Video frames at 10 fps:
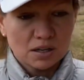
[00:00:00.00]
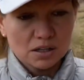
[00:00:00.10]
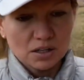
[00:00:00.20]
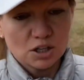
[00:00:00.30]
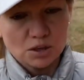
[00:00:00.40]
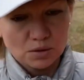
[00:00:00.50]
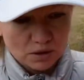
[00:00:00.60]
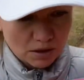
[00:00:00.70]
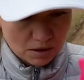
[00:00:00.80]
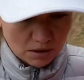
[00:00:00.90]
you know,
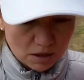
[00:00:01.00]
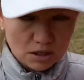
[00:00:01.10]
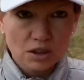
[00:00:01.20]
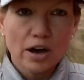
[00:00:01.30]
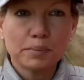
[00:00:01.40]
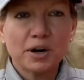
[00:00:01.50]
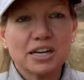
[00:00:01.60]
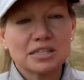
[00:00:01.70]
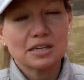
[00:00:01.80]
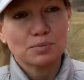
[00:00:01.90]
the, the thought
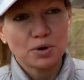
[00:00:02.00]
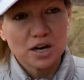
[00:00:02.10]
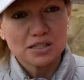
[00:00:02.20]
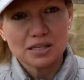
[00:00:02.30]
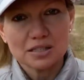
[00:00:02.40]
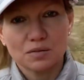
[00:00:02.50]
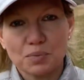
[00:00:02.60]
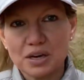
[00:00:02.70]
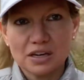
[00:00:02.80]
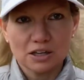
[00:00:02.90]
process of
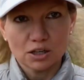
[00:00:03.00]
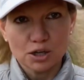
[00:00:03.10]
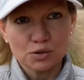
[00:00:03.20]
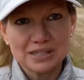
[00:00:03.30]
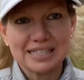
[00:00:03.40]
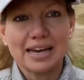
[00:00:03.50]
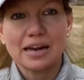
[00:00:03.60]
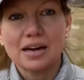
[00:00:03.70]
being in a low state.